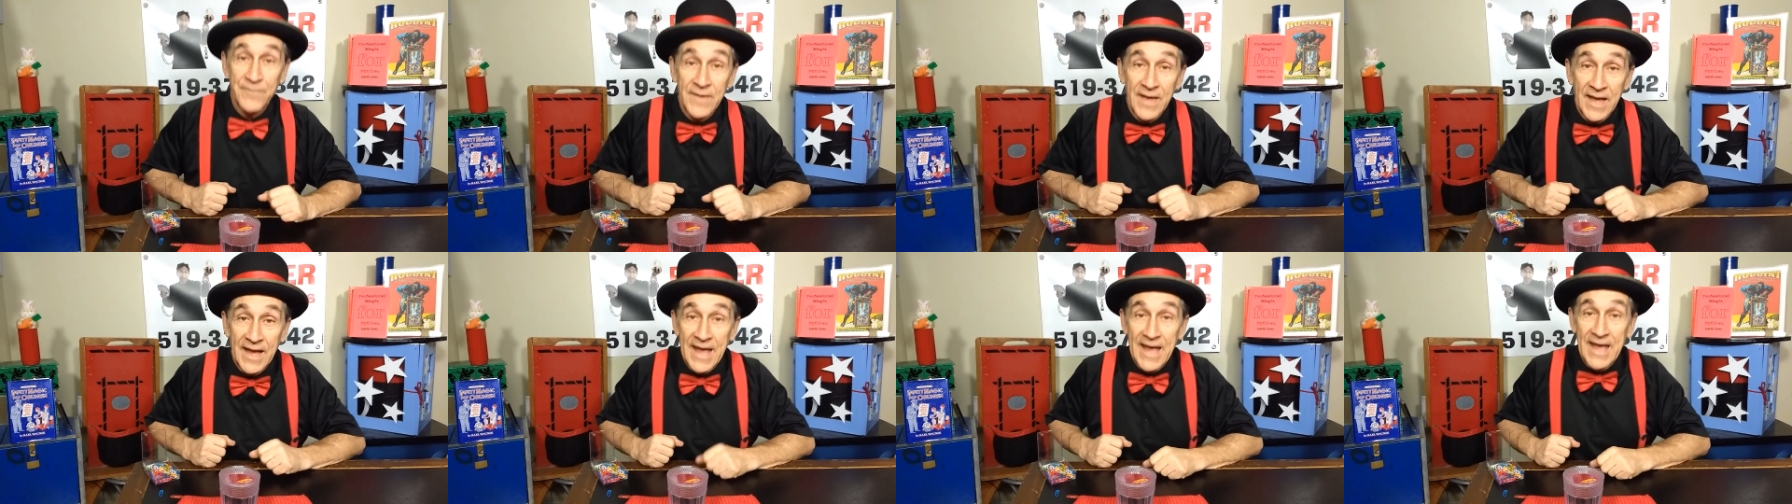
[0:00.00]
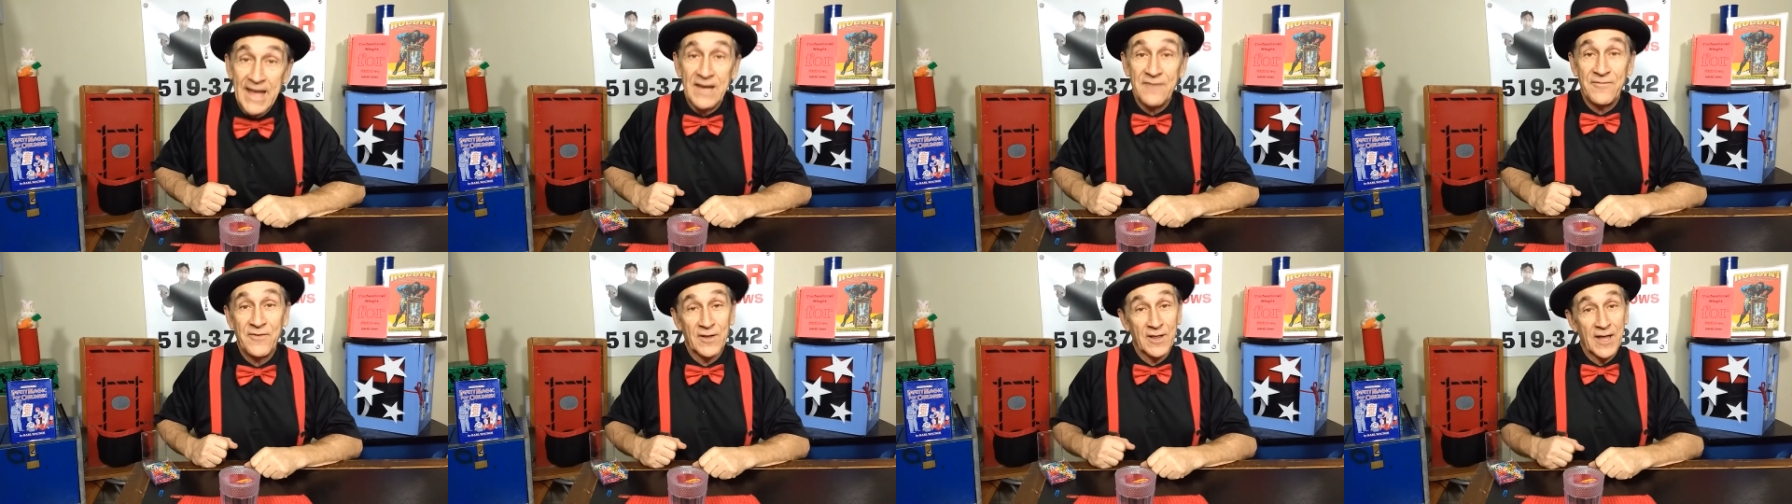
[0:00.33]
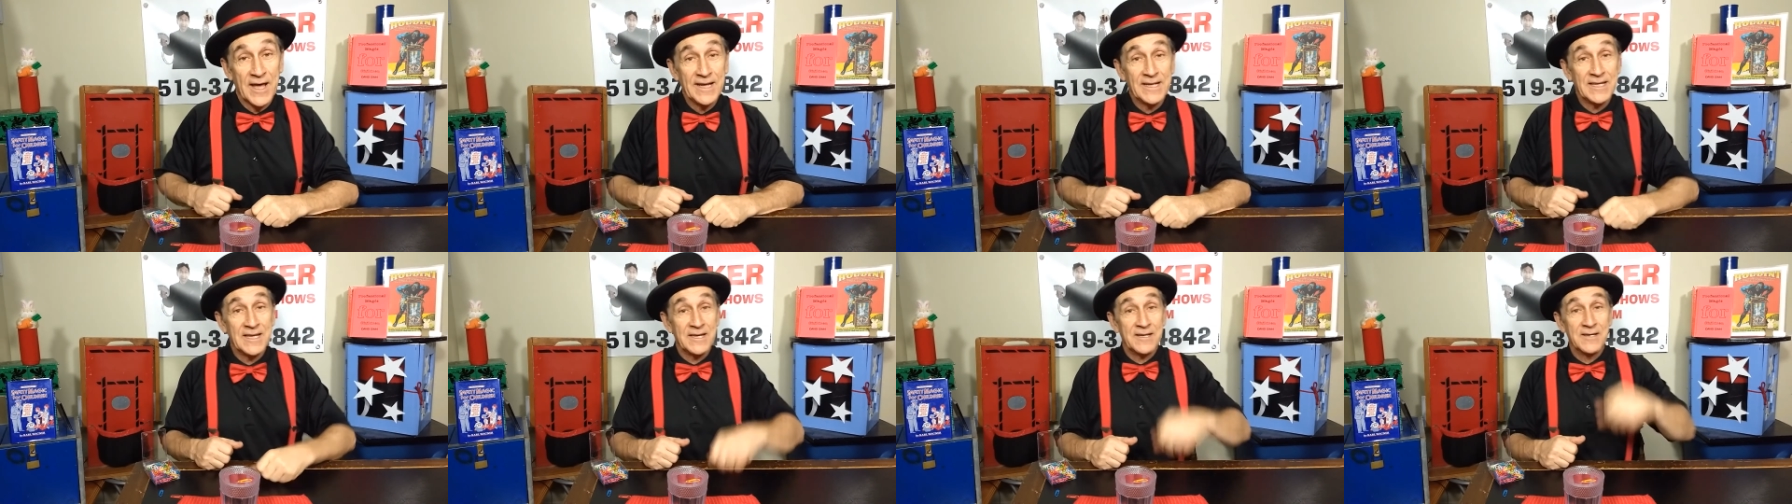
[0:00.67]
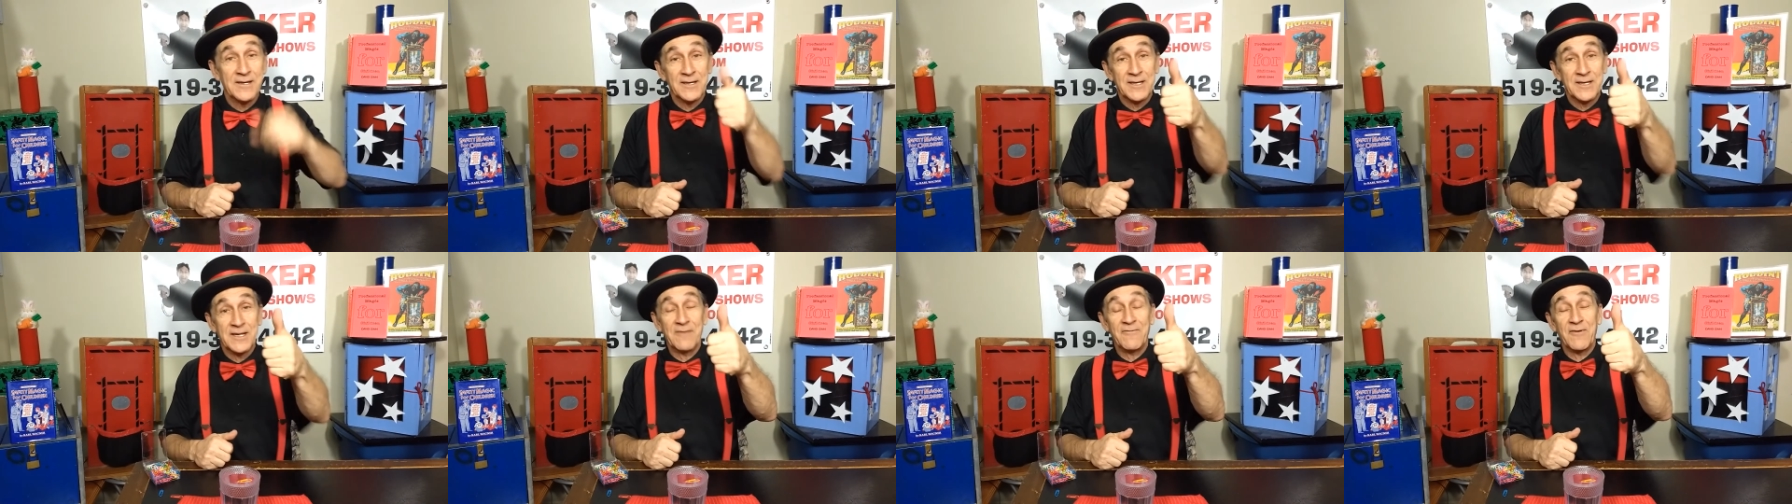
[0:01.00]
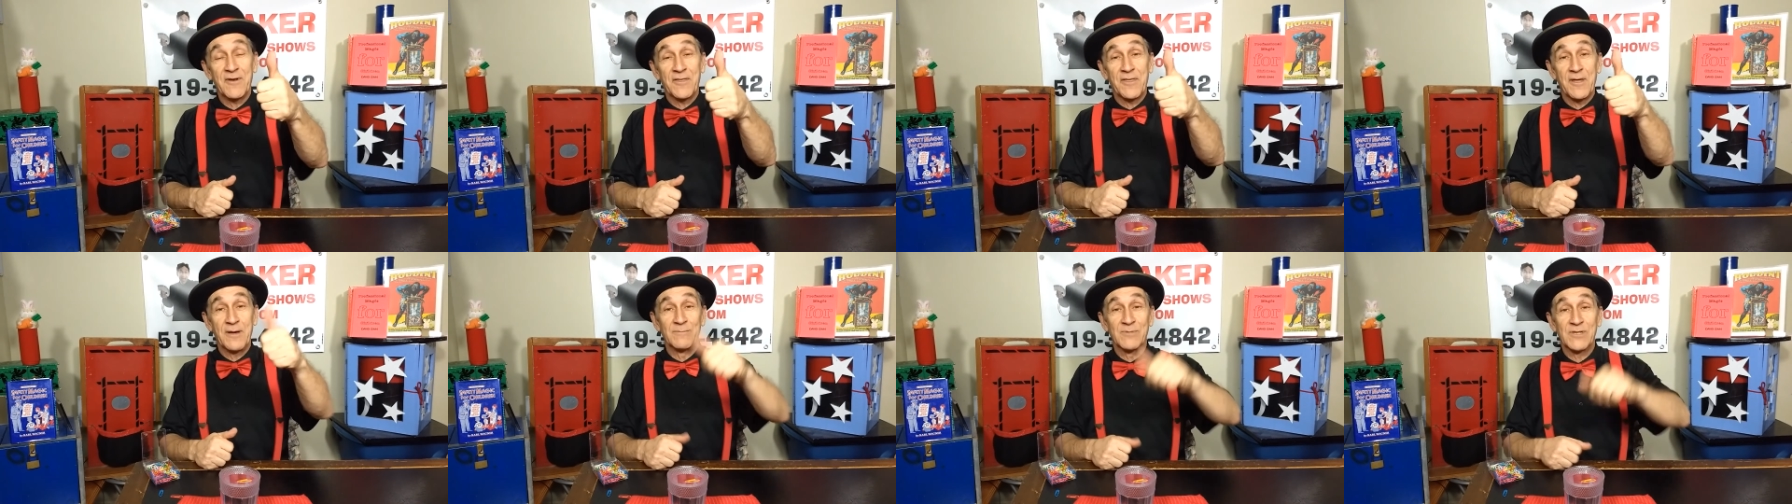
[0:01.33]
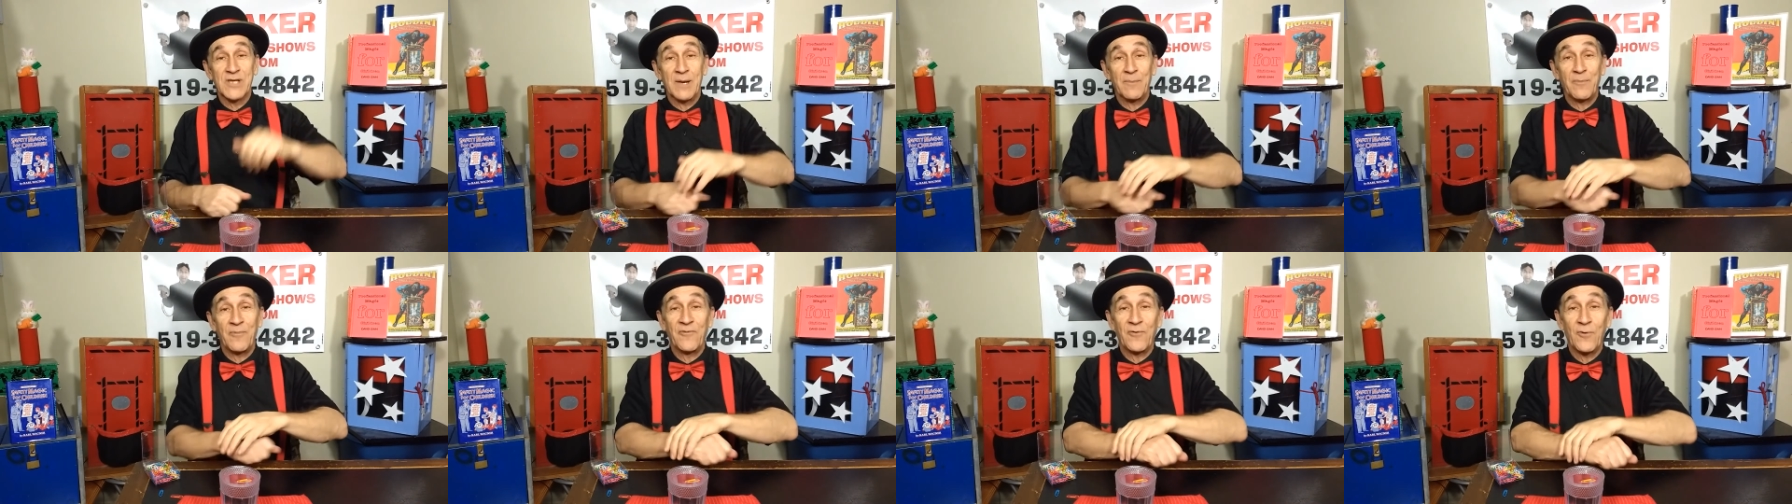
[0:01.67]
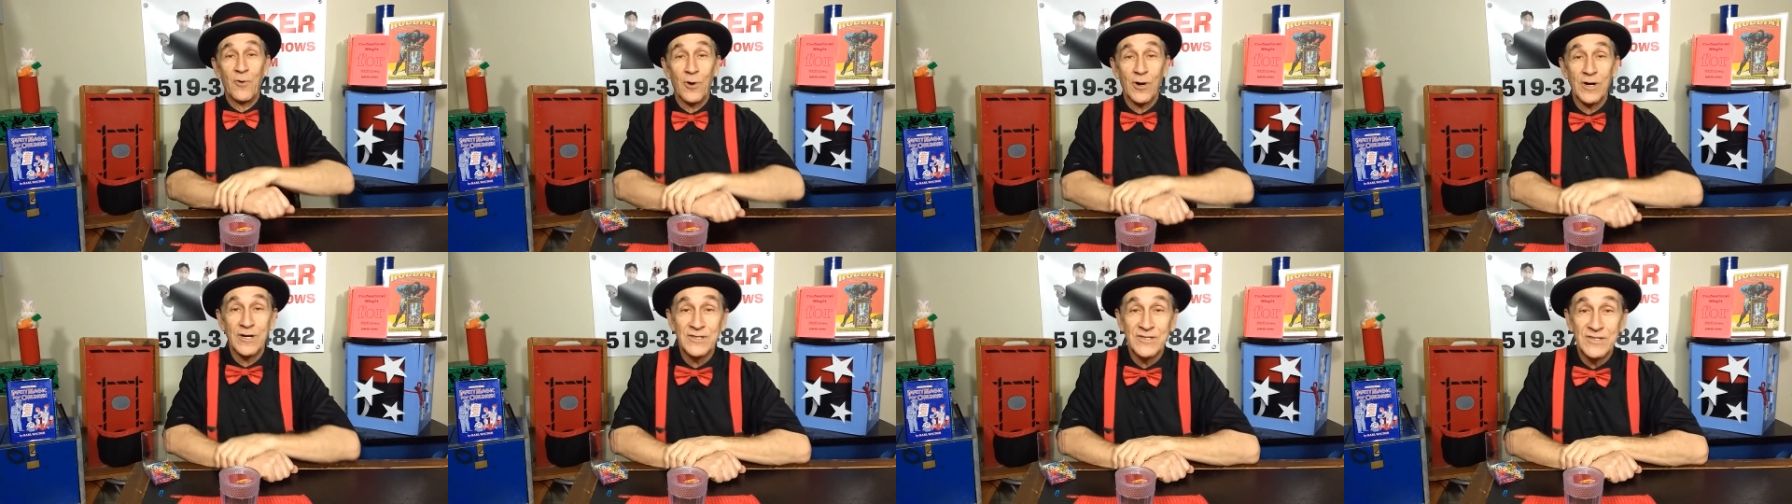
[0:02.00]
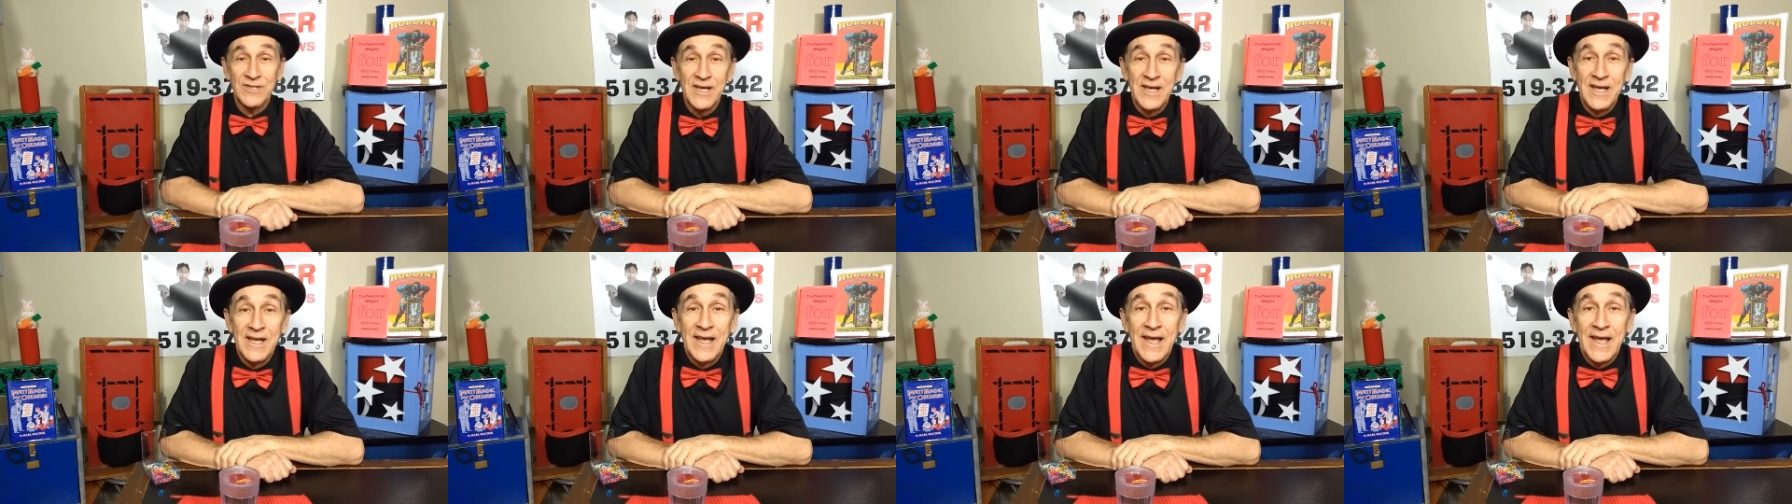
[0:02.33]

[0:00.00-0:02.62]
And if you liked it, give it a thumbs up, of course,